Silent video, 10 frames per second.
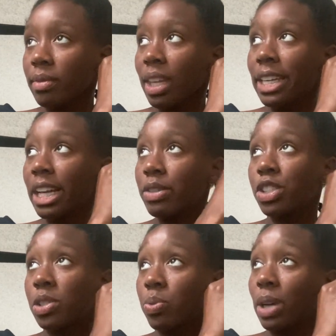And I was
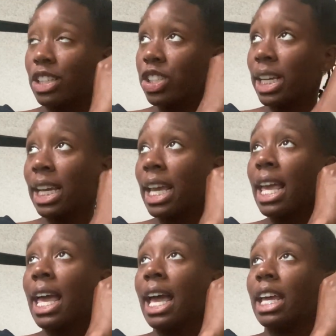just rushing.
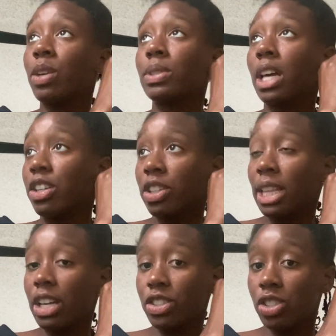And it was under
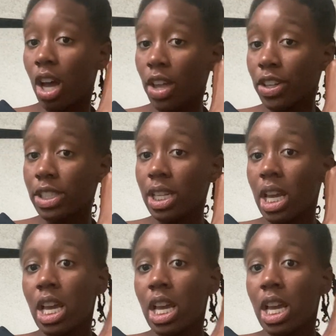$1,000.